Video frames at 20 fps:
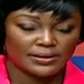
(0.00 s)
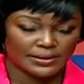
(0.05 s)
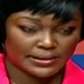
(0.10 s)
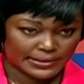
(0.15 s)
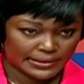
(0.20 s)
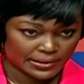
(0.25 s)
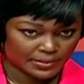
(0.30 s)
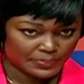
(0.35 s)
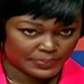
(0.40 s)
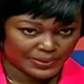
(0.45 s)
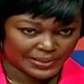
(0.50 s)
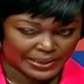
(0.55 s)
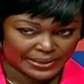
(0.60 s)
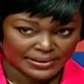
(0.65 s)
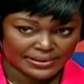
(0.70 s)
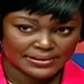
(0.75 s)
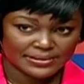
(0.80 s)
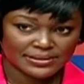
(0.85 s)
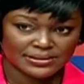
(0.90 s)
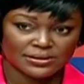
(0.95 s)
key
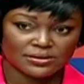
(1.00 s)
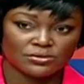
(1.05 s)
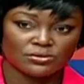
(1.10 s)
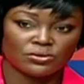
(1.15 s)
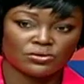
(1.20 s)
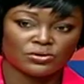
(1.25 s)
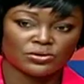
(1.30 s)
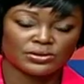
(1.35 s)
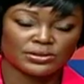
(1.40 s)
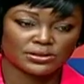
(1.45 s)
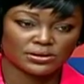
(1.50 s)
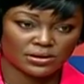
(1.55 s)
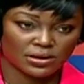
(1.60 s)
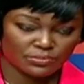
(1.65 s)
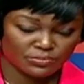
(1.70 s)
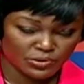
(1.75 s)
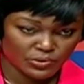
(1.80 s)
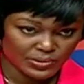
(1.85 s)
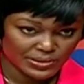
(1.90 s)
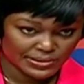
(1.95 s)
planners in those
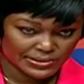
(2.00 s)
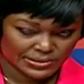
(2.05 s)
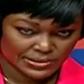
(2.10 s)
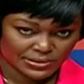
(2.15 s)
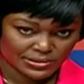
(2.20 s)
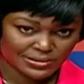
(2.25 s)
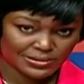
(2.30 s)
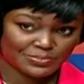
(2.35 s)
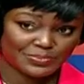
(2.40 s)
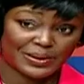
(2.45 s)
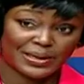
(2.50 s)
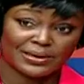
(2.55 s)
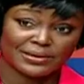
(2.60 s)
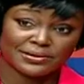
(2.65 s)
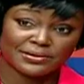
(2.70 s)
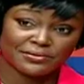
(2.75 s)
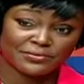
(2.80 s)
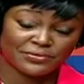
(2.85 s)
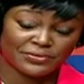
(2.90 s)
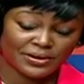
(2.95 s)
communities,
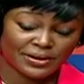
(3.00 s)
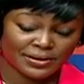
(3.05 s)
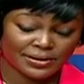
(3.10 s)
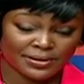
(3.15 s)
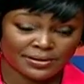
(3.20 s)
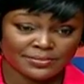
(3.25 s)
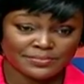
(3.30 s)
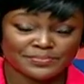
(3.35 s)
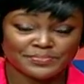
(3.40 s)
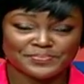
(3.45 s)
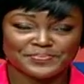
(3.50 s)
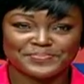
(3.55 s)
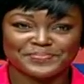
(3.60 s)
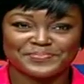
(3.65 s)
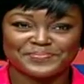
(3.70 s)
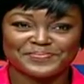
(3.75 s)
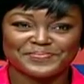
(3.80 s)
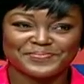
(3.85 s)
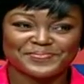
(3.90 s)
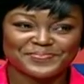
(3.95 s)
Palatavere,
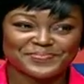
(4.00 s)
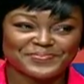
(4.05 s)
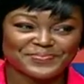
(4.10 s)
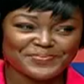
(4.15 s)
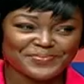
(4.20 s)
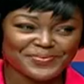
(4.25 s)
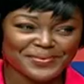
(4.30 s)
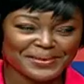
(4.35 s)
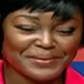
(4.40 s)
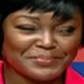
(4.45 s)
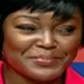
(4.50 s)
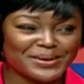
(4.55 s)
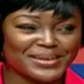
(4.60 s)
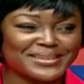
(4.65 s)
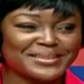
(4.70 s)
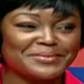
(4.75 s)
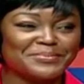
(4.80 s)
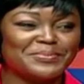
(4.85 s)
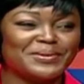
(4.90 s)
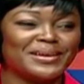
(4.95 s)

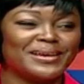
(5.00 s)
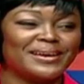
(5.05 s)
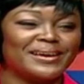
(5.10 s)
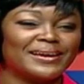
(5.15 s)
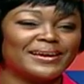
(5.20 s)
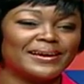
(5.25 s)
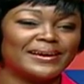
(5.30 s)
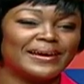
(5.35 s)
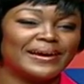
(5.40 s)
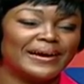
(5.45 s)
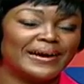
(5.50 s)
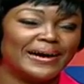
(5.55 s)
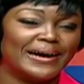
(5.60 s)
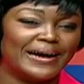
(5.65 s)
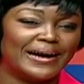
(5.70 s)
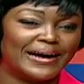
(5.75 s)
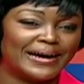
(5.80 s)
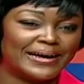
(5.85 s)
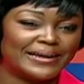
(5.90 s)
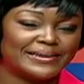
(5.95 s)
Bloody Bay,
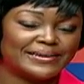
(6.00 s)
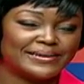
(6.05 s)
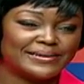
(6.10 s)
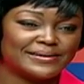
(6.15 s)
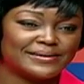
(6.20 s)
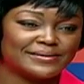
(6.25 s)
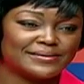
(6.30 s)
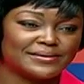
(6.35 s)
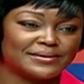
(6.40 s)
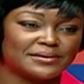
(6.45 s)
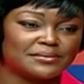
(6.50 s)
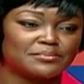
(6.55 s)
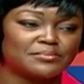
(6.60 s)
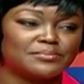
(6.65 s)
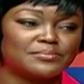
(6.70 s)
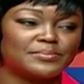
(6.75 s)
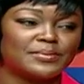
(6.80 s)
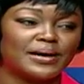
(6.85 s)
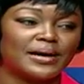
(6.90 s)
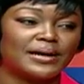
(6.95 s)
and
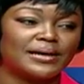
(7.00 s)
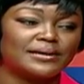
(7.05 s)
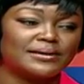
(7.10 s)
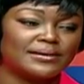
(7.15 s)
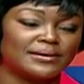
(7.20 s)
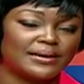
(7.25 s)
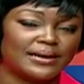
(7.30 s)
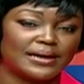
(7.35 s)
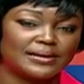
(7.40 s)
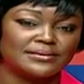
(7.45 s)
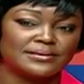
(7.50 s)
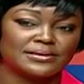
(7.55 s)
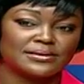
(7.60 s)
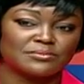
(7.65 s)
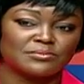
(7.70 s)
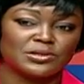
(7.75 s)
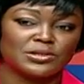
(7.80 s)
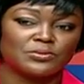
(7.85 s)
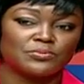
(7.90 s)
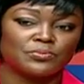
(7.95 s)

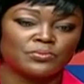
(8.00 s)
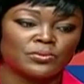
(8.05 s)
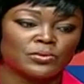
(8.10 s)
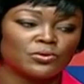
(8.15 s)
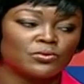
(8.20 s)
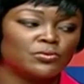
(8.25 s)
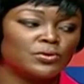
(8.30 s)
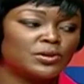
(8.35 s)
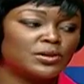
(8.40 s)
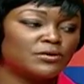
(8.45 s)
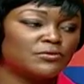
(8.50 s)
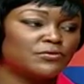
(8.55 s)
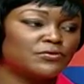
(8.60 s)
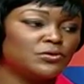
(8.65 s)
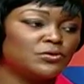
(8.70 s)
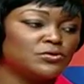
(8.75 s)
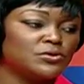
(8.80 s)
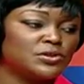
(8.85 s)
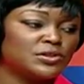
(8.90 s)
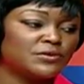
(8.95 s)
Lansome, with a
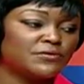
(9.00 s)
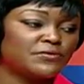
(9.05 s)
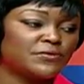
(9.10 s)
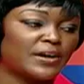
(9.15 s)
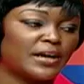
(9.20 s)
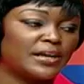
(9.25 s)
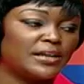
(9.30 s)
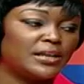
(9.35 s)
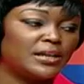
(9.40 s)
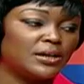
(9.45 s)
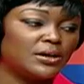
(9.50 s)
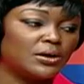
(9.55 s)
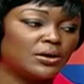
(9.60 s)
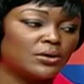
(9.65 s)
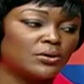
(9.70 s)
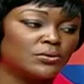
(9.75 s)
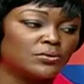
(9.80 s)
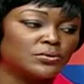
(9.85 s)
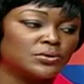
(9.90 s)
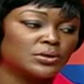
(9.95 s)
view to finding
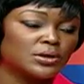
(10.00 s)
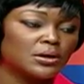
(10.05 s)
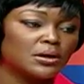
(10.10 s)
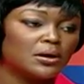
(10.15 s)
out